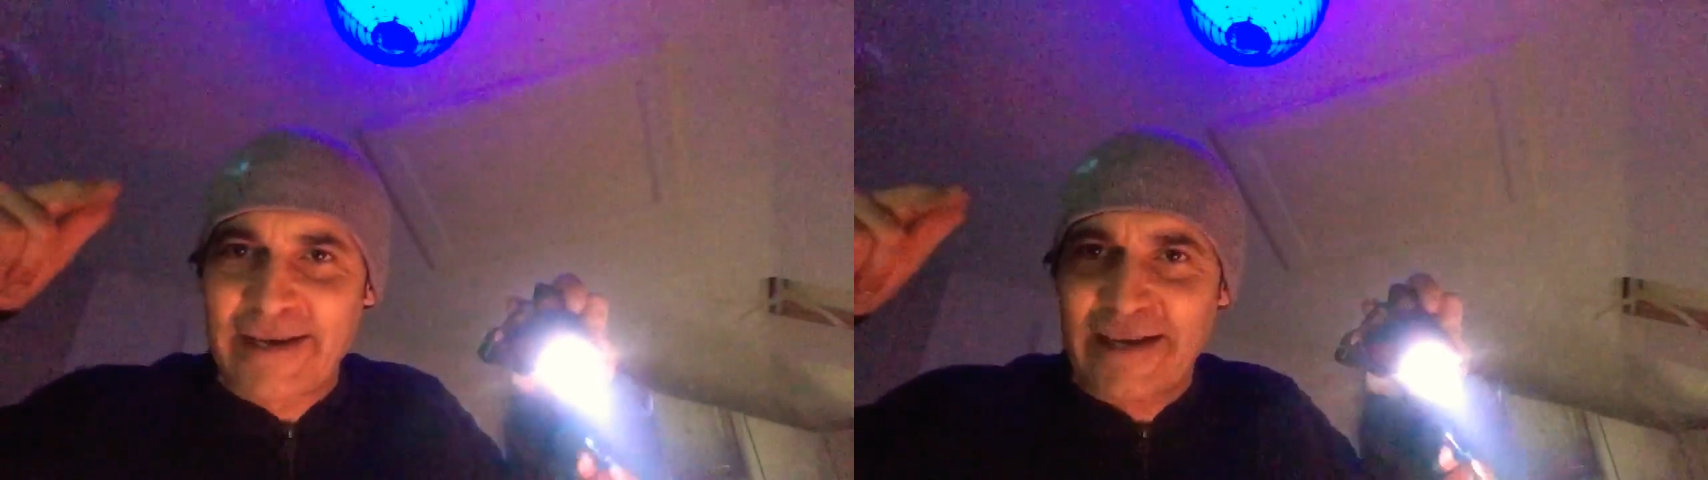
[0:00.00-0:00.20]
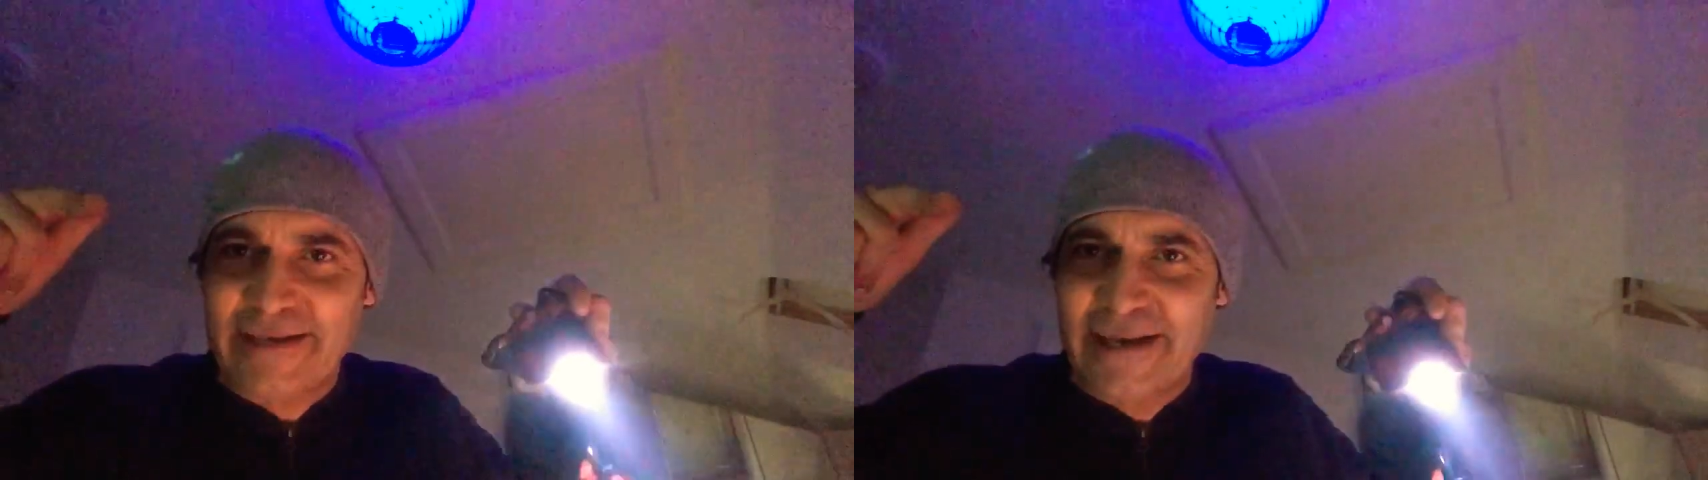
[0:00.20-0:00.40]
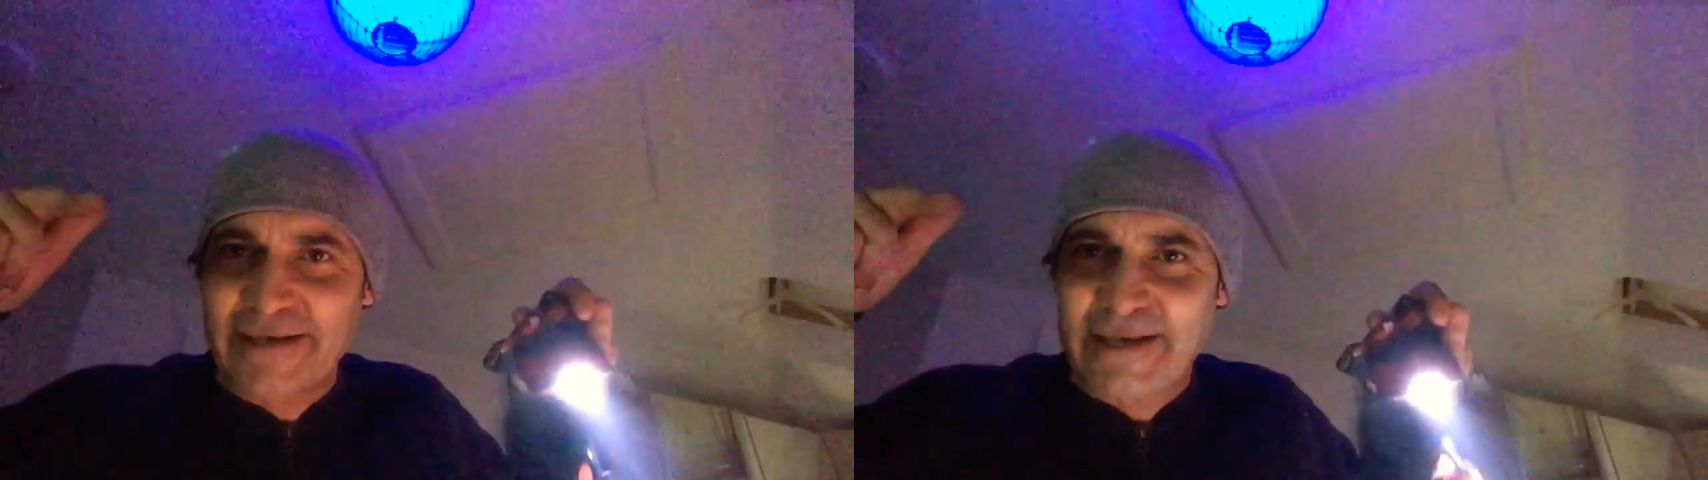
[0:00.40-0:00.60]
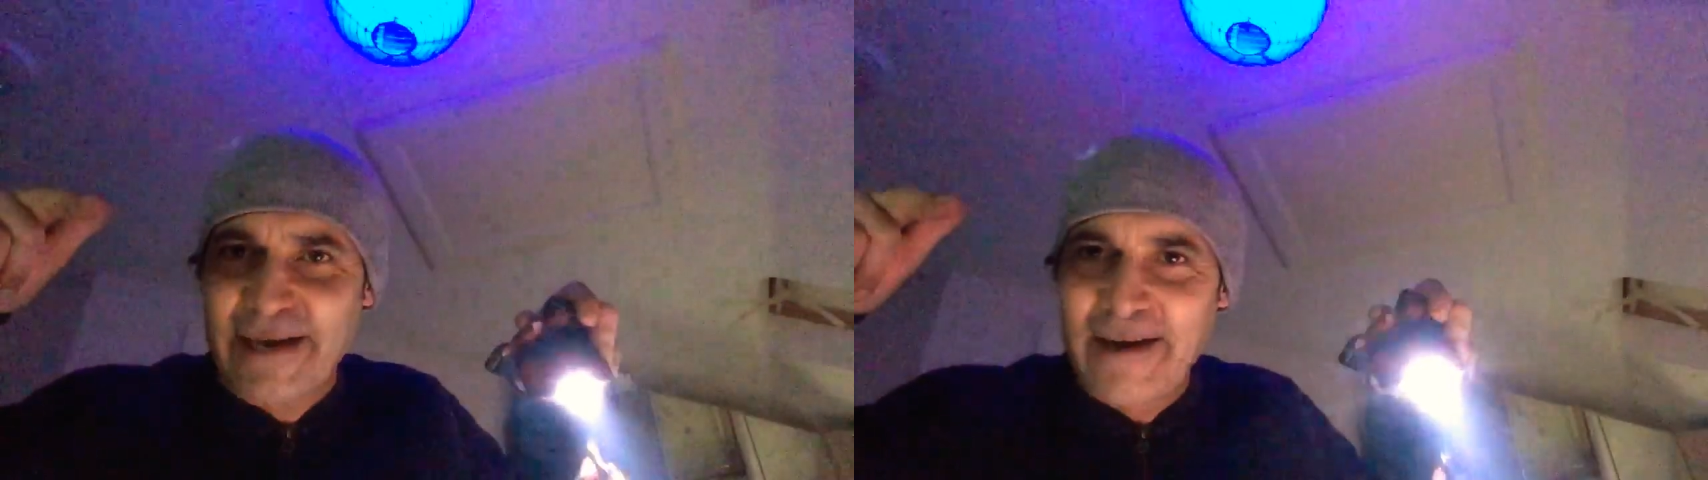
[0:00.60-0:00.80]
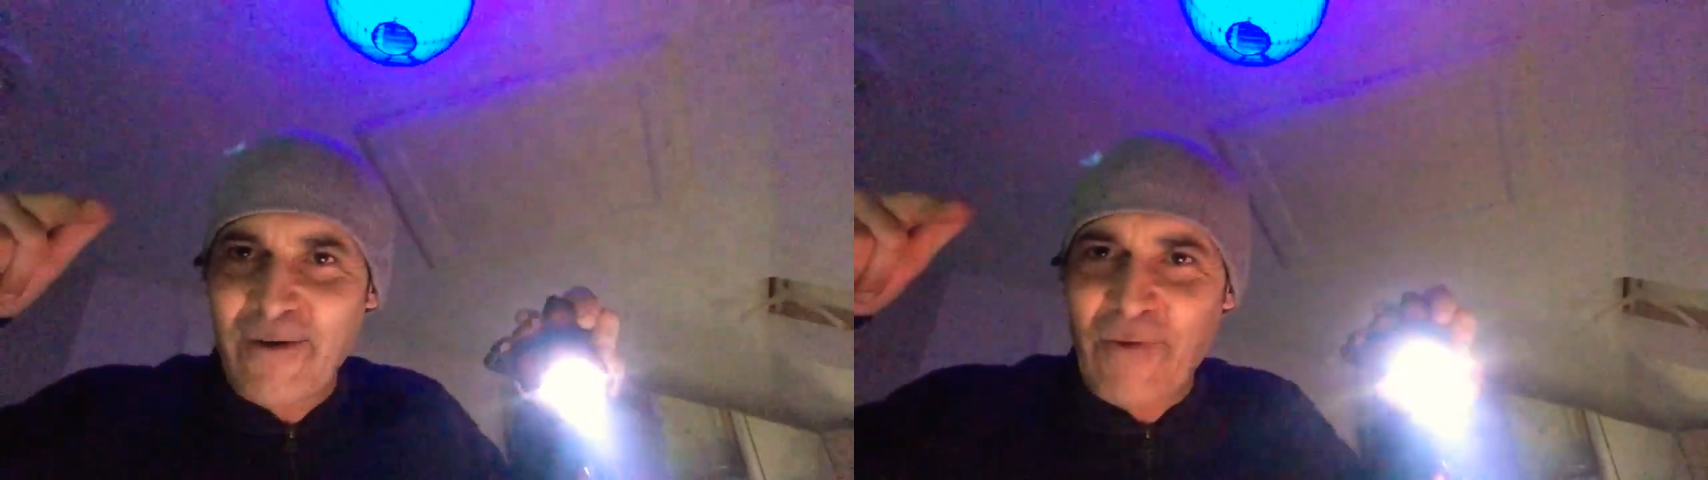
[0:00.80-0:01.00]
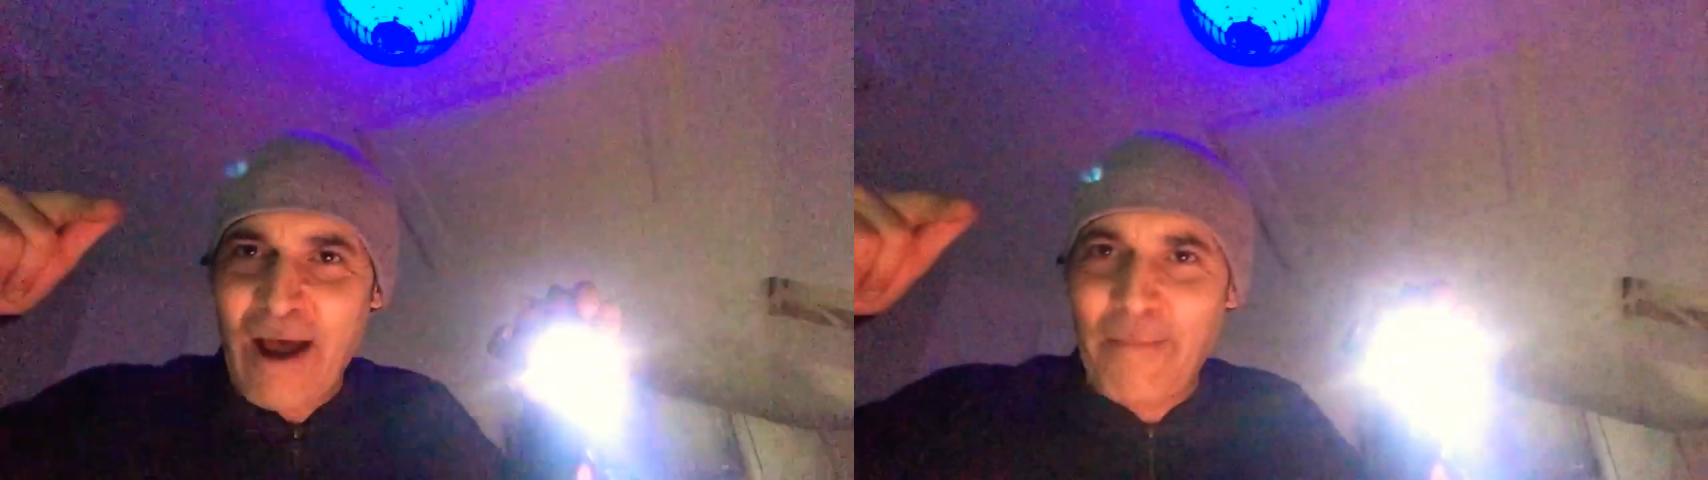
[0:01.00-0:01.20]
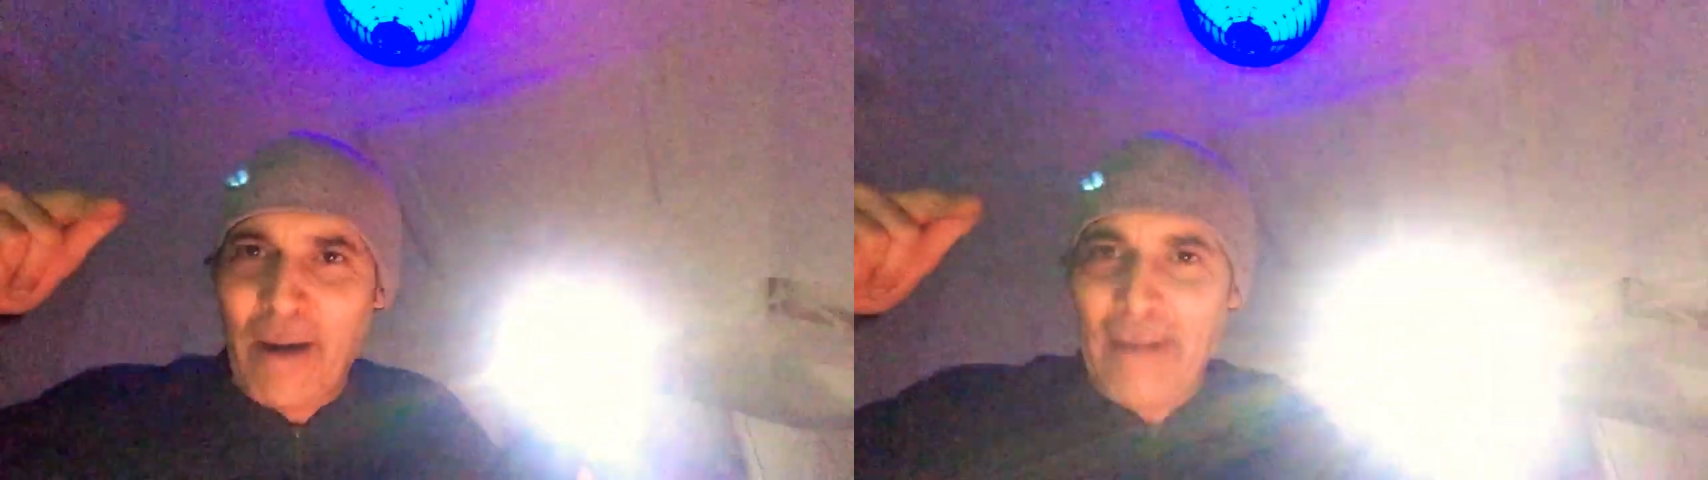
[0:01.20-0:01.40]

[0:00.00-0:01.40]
that, that's round by